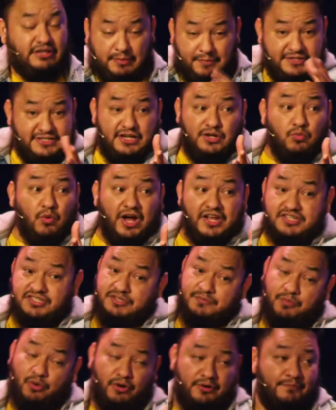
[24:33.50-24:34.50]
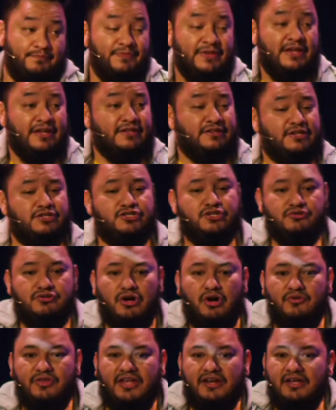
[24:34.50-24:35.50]
Let me tell you why this is important. Did you
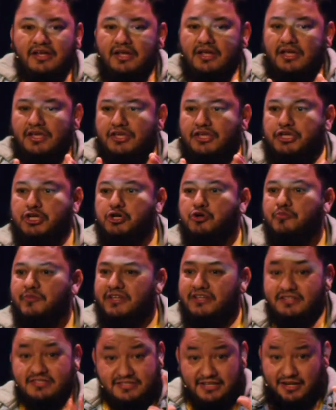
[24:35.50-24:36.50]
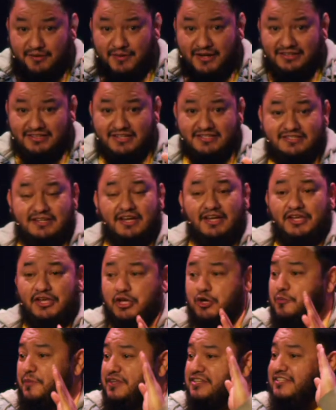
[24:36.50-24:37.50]
know that humans, think about this,
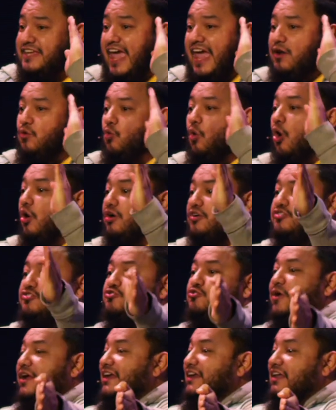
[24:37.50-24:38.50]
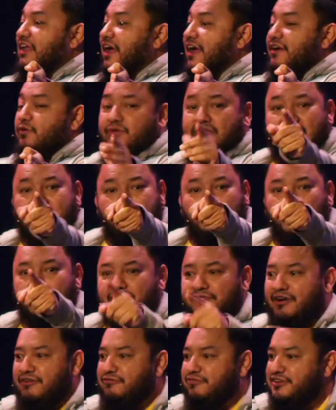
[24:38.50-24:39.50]
humans can't walk a straight line without a point of
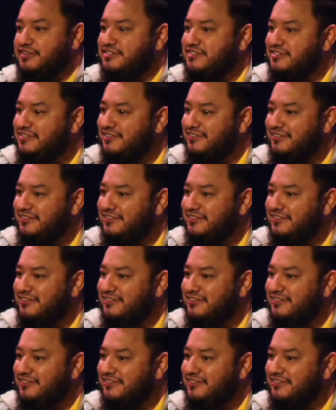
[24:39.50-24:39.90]
reference.